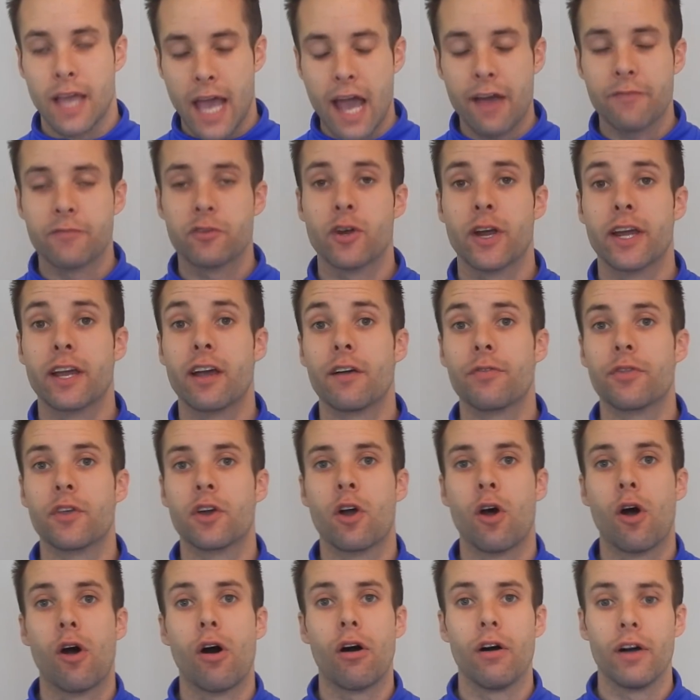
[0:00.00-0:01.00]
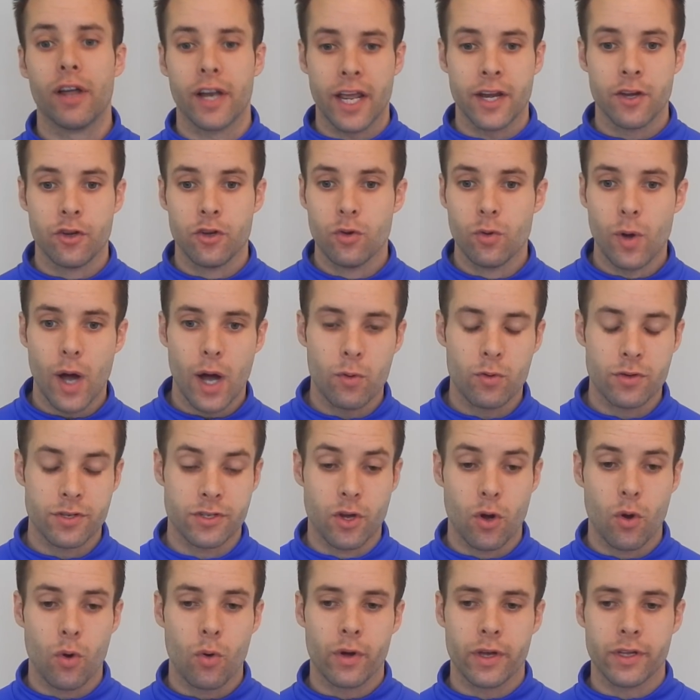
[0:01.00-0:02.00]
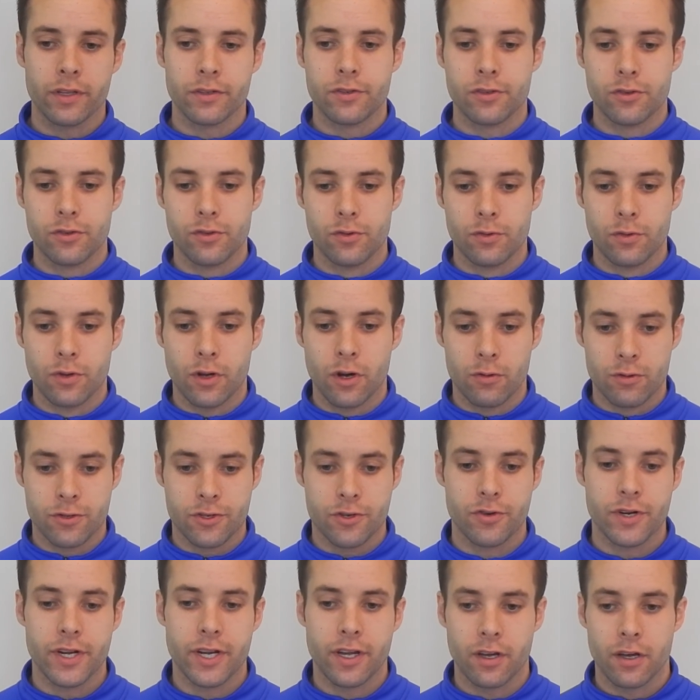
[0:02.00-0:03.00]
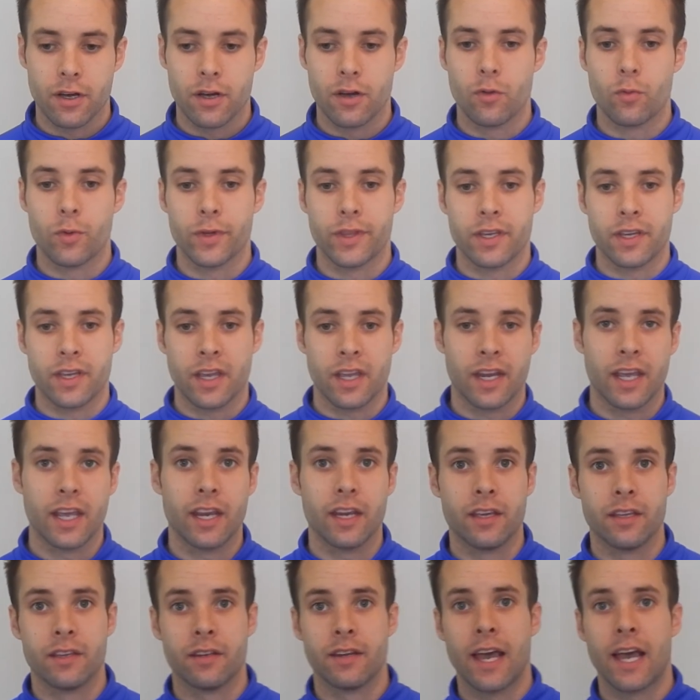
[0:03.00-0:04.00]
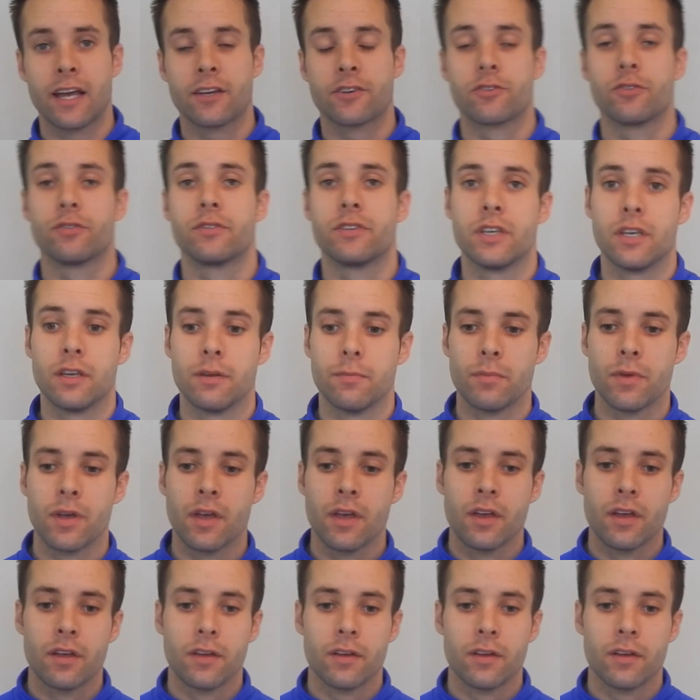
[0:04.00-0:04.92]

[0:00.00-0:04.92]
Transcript: After I got the call and I knew I was going to Costa Rica with the Canadian national team,